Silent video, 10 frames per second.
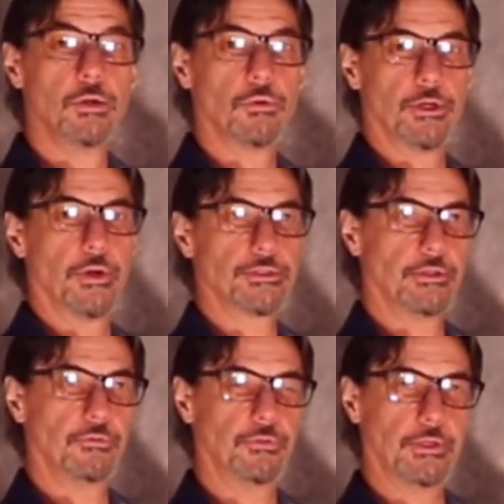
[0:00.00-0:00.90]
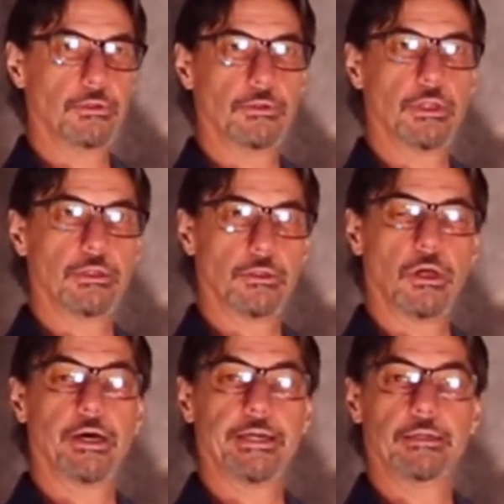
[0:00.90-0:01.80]
where you actually feel a
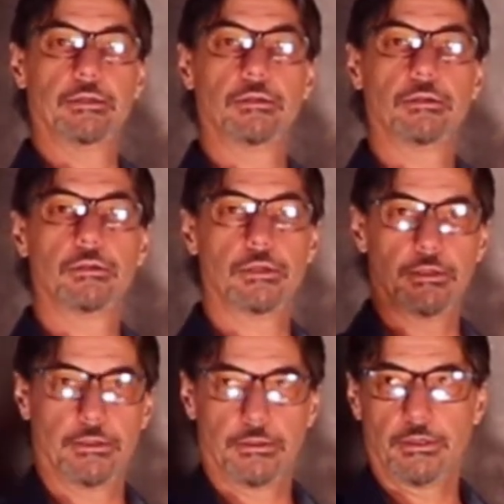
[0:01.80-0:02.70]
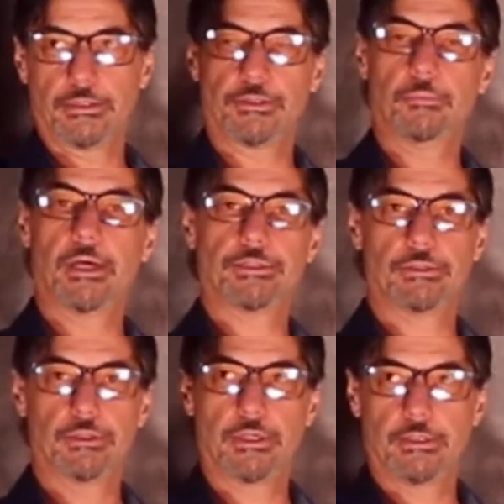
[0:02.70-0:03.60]
line as an
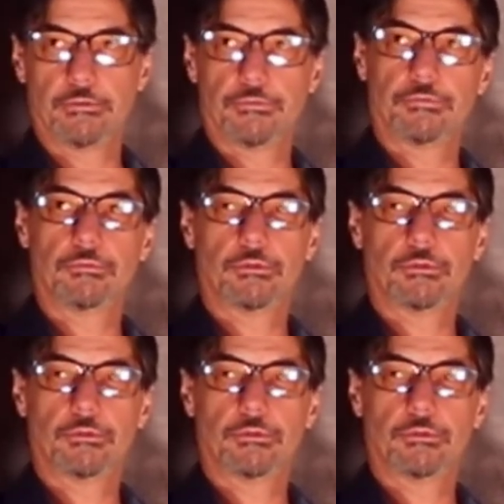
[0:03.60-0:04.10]
imagined kind of